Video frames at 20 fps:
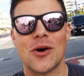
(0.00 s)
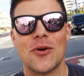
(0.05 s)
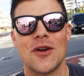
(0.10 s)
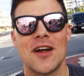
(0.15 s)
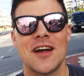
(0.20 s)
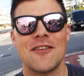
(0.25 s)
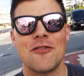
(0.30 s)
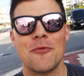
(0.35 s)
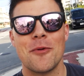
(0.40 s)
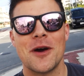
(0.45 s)
going
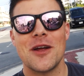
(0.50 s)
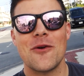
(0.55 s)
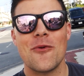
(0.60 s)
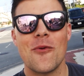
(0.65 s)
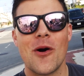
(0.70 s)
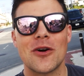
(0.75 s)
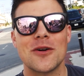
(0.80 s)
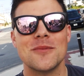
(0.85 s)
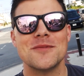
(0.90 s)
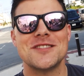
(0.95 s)
on, everybody, and
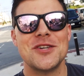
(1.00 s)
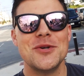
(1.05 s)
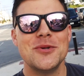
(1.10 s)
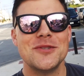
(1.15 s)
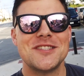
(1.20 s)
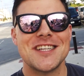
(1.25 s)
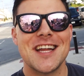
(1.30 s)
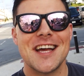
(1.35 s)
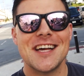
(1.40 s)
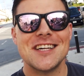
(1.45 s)
welcome
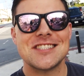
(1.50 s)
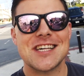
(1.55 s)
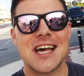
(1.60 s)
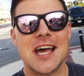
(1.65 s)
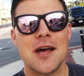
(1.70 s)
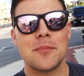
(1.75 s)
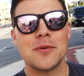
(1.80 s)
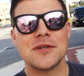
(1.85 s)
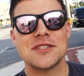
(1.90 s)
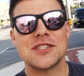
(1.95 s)
to today's
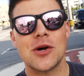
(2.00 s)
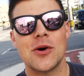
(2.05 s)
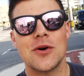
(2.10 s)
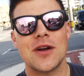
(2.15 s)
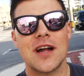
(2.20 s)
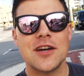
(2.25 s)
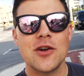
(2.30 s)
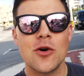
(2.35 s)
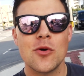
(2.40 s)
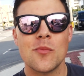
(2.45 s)

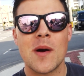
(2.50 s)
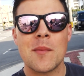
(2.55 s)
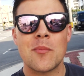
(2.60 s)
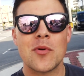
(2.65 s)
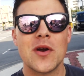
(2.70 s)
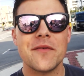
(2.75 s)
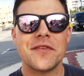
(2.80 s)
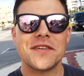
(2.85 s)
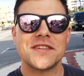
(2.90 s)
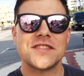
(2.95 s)
episode. I know in my
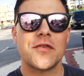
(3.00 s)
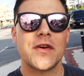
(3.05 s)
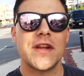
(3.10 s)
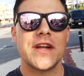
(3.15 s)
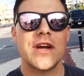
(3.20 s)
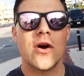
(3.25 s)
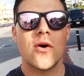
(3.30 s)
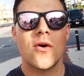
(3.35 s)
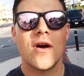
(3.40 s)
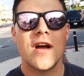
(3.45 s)
previous
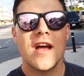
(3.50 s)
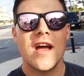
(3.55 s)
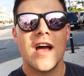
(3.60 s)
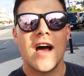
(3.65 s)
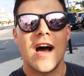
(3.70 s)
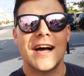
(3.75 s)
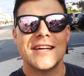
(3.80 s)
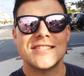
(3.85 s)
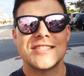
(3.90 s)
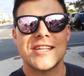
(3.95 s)
video
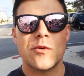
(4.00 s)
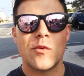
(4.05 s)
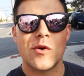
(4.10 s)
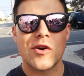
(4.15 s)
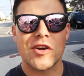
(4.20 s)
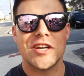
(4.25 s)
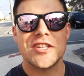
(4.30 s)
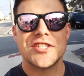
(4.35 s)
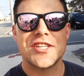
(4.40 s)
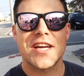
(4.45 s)
I said we
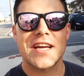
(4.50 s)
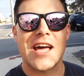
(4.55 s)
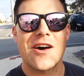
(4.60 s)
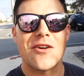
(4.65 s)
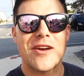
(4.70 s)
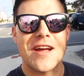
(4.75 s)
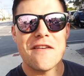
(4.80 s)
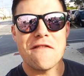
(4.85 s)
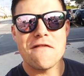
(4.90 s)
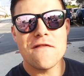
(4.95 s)
were going to check
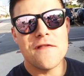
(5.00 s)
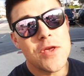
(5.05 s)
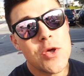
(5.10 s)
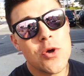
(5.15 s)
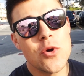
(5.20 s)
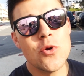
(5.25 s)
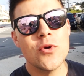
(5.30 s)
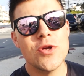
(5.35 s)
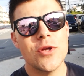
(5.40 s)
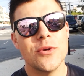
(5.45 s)
out a
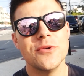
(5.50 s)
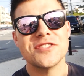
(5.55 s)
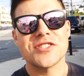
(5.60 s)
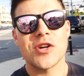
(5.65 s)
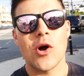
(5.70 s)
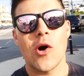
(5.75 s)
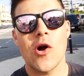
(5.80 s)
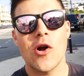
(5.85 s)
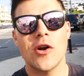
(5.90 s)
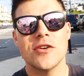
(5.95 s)
few
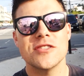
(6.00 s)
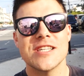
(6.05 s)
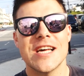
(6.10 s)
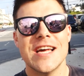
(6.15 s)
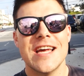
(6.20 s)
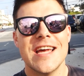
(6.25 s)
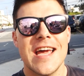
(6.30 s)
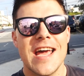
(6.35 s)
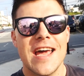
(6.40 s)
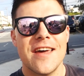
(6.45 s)
used cars
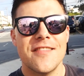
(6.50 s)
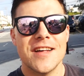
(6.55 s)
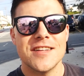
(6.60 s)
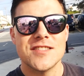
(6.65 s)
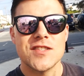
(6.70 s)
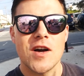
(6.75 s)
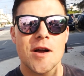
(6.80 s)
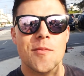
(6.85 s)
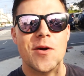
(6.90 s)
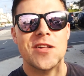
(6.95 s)
and then
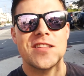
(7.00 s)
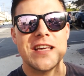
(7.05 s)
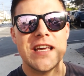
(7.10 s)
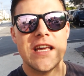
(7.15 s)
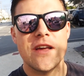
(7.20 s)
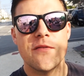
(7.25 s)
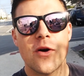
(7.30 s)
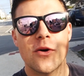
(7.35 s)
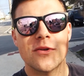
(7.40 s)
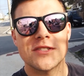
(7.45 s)
talk about the
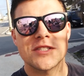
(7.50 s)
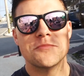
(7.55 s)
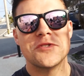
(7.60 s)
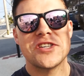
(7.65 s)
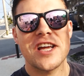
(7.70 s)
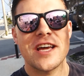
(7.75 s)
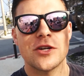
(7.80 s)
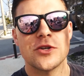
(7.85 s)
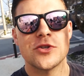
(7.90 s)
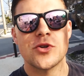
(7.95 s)
Evo and some
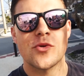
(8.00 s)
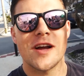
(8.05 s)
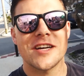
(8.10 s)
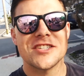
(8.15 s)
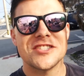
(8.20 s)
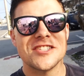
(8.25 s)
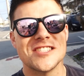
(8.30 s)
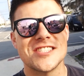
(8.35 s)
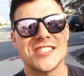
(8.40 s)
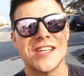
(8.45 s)
channel
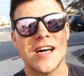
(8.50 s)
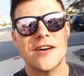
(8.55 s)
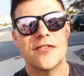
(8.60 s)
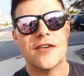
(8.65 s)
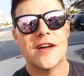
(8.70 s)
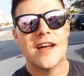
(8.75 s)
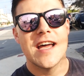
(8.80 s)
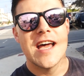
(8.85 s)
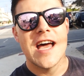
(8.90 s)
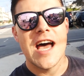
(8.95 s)
direction stuff.
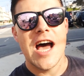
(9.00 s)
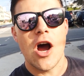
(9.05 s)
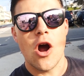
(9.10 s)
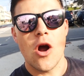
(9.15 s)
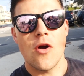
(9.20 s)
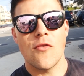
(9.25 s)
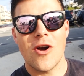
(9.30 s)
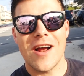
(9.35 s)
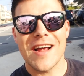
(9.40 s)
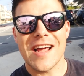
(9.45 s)

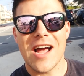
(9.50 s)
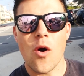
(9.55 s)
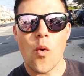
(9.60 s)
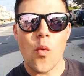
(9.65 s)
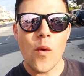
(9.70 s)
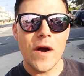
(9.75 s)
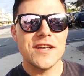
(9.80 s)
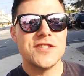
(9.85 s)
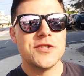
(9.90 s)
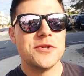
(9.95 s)
However, I
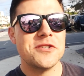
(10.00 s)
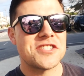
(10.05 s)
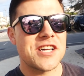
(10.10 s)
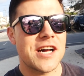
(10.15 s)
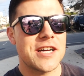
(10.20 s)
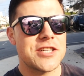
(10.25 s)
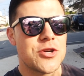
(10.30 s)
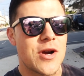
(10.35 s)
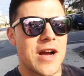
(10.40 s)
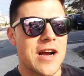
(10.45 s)
got way too
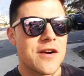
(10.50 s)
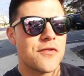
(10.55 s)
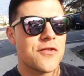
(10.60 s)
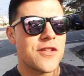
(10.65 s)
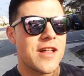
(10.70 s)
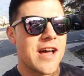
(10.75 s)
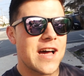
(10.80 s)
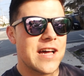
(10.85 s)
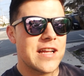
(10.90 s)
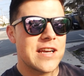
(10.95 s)
sidetracked for
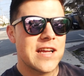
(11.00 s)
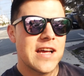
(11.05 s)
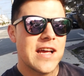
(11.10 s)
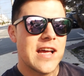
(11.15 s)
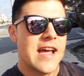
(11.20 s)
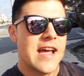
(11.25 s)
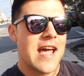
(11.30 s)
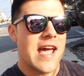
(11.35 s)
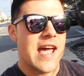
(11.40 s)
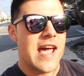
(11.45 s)
that
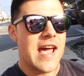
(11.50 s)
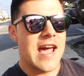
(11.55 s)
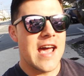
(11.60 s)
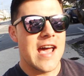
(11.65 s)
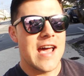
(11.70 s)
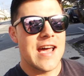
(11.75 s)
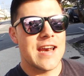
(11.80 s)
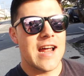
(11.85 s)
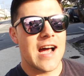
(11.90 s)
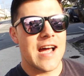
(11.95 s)

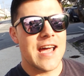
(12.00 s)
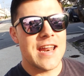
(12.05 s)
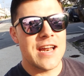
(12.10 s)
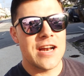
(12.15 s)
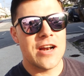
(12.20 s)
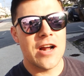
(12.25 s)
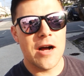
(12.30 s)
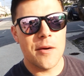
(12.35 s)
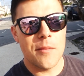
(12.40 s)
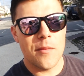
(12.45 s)
and I
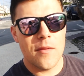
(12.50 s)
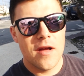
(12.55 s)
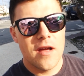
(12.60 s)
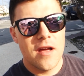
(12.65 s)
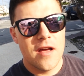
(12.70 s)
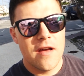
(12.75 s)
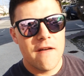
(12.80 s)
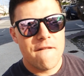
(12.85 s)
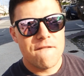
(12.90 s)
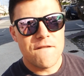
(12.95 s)
ended up
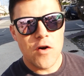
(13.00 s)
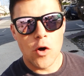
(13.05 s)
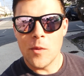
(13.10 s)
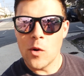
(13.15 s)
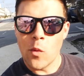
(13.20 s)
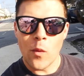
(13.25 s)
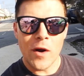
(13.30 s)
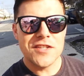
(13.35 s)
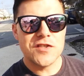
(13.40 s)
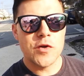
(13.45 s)

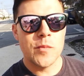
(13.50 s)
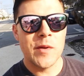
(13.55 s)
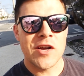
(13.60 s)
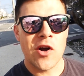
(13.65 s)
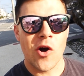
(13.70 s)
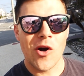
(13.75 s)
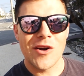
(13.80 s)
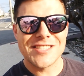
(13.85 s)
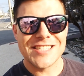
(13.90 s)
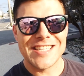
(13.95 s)
filming way too many
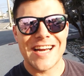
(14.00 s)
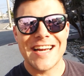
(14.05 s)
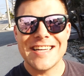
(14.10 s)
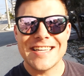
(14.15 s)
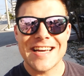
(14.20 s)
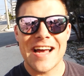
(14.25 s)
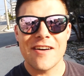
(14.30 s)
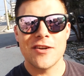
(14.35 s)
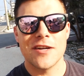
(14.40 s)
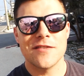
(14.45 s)
cars and I
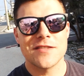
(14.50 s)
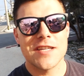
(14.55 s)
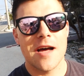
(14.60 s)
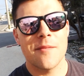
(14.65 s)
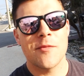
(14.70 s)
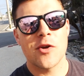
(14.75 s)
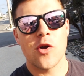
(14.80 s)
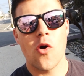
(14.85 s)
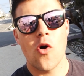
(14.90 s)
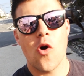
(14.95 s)
didn't have enough
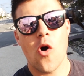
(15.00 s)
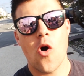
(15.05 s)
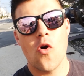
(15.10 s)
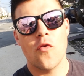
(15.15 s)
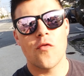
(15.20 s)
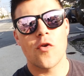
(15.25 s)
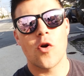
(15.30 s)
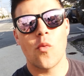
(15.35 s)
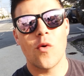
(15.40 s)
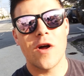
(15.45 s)
time to go
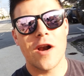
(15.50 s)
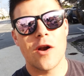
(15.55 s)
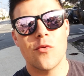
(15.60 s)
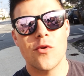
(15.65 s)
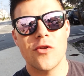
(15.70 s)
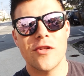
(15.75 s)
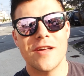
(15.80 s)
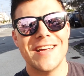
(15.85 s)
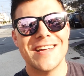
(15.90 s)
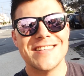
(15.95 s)
over what I
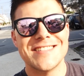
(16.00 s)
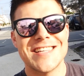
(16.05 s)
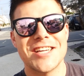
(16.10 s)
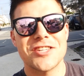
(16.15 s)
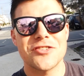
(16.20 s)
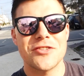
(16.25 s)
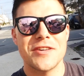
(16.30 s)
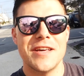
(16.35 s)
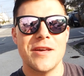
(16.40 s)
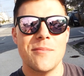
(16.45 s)
really
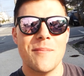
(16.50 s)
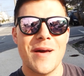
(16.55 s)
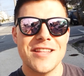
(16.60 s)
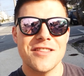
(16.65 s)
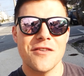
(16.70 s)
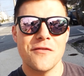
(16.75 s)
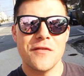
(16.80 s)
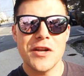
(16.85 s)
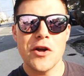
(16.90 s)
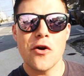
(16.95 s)
intentionally
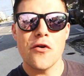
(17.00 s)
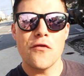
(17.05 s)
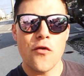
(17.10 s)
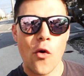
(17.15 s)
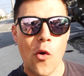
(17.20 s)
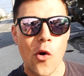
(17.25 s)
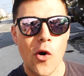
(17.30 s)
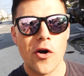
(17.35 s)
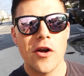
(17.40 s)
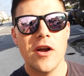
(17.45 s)
made the video
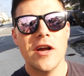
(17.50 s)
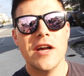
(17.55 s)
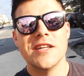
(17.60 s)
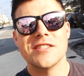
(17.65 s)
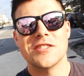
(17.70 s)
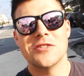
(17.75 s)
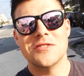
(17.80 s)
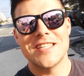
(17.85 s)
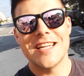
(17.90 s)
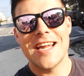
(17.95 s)
for.
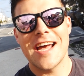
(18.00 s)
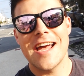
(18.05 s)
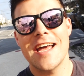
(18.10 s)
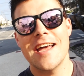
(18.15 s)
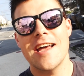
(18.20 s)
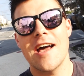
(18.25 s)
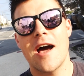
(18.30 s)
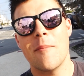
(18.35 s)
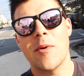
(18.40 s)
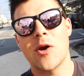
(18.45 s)
So
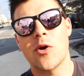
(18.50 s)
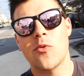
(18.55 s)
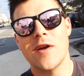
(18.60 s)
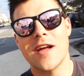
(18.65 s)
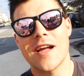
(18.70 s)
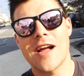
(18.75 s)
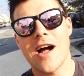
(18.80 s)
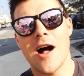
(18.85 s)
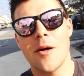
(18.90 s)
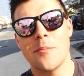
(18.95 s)
today I'm gonna
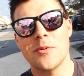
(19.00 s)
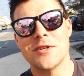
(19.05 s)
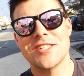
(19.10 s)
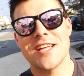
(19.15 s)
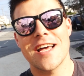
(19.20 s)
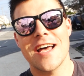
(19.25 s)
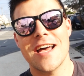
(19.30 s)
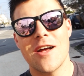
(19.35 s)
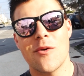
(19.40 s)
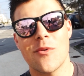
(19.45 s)
re-accomplish
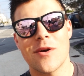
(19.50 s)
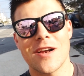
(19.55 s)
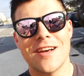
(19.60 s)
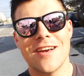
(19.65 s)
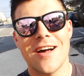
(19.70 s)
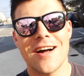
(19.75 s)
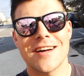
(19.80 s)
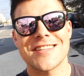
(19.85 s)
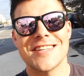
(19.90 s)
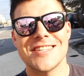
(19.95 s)
that and we're gonna
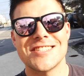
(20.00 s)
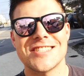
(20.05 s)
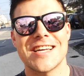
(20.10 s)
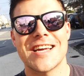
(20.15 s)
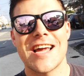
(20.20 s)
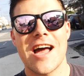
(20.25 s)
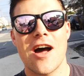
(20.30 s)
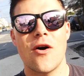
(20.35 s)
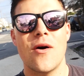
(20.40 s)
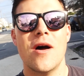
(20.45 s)
knock this
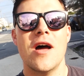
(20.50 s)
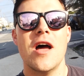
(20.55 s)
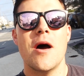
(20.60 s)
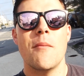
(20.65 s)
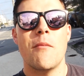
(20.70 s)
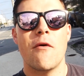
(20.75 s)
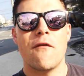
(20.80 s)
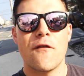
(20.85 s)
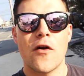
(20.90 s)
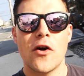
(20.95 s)
thing out.
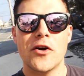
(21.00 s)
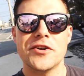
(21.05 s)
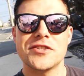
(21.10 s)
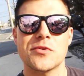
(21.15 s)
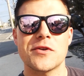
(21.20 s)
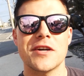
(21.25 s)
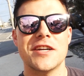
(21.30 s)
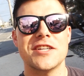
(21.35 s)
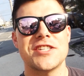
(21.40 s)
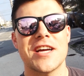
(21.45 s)
But
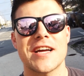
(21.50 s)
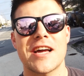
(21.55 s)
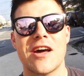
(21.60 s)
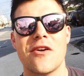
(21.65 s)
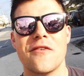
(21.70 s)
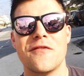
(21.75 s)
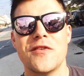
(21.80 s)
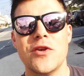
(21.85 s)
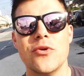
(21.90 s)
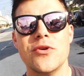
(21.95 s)
first we're gonna check
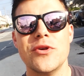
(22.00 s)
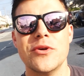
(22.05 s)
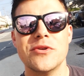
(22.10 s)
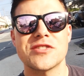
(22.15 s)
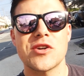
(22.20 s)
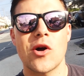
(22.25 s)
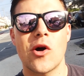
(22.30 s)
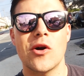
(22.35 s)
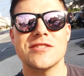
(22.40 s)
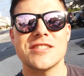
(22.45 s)
out a few
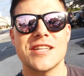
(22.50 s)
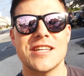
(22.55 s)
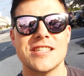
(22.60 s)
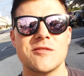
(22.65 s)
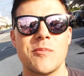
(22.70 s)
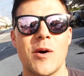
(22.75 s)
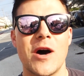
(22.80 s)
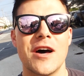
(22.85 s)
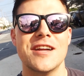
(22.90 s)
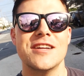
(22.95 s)
used cars that I
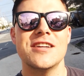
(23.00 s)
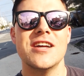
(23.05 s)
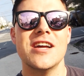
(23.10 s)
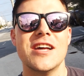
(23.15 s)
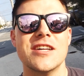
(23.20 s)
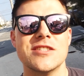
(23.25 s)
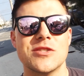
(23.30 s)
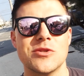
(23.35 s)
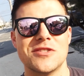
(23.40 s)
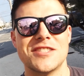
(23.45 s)
spotted,
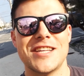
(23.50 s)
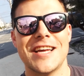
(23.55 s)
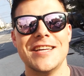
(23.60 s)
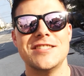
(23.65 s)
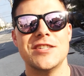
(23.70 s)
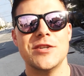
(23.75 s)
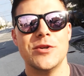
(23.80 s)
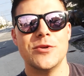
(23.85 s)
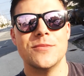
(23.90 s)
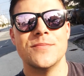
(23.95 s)
so stay
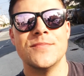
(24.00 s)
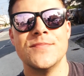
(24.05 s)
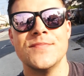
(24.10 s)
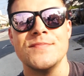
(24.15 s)
tuned.